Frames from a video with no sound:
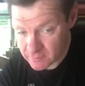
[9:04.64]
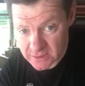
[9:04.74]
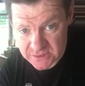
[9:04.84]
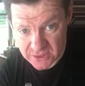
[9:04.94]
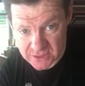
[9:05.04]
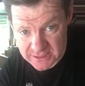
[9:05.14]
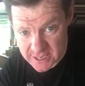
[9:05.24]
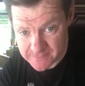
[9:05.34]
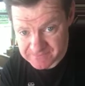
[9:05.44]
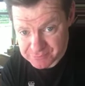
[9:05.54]
sunny day.
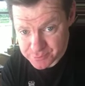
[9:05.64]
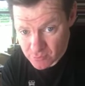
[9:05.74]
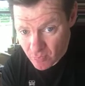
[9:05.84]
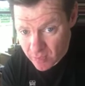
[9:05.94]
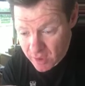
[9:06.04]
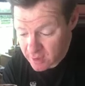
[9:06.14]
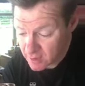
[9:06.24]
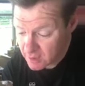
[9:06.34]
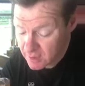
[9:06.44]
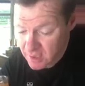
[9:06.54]

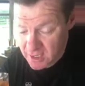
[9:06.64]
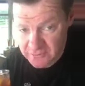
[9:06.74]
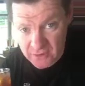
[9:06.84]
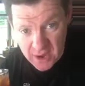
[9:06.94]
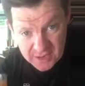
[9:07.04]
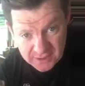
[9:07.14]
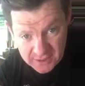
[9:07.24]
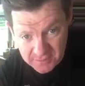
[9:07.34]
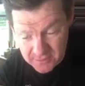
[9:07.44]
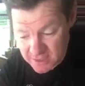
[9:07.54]
And if you're anything
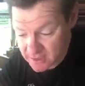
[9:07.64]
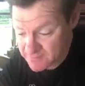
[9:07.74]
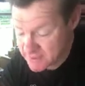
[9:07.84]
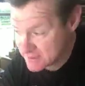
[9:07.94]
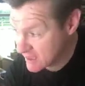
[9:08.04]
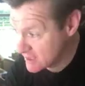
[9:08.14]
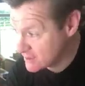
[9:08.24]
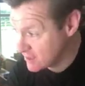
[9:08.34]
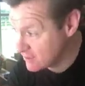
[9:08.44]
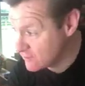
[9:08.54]
like me these days
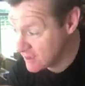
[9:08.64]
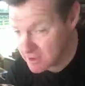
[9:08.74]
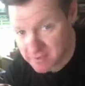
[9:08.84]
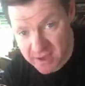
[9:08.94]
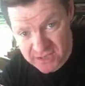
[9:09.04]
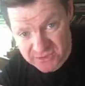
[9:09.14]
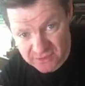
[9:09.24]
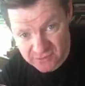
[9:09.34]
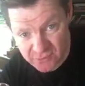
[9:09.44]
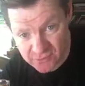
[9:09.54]
and you're feeling
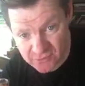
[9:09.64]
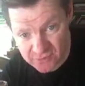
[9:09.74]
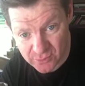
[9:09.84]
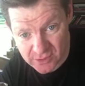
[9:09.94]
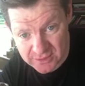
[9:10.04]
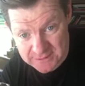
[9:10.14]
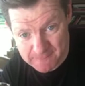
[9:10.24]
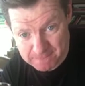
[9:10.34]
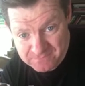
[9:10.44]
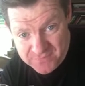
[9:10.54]
compassionate for the world,
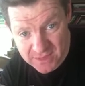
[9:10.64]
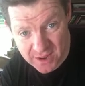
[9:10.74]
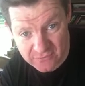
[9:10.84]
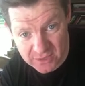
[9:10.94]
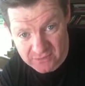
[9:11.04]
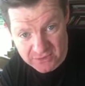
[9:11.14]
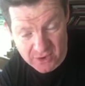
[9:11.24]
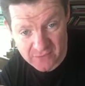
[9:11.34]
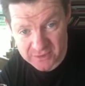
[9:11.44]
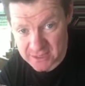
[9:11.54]
and every evening you're
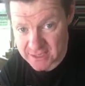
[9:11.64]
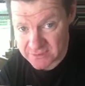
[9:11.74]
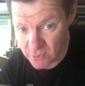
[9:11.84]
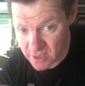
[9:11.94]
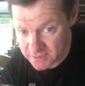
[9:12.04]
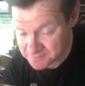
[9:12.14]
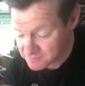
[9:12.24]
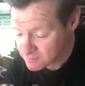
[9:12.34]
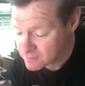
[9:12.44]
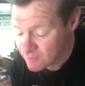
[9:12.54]
having a glass of wine,
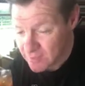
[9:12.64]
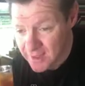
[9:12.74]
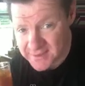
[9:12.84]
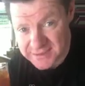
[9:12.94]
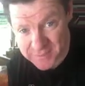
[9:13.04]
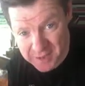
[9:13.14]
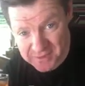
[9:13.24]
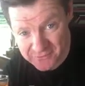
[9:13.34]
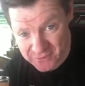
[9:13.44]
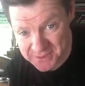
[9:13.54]
this might
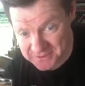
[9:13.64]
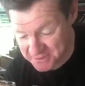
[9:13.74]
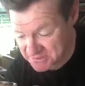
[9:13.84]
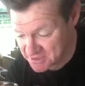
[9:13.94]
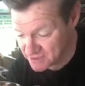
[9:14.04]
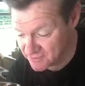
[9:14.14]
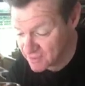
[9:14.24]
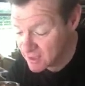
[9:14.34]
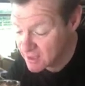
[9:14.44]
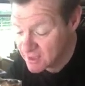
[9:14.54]
be a really good alternative.
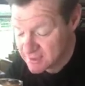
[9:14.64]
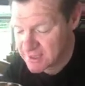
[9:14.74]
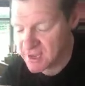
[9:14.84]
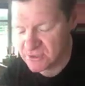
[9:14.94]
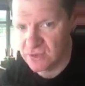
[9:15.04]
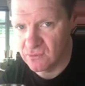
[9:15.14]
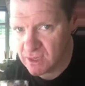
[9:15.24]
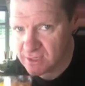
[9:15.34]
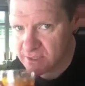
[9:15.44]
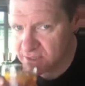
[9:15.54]
It's actually
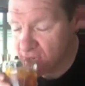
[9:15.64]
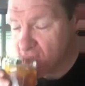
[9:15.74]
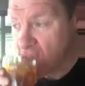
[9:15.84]
really tasty.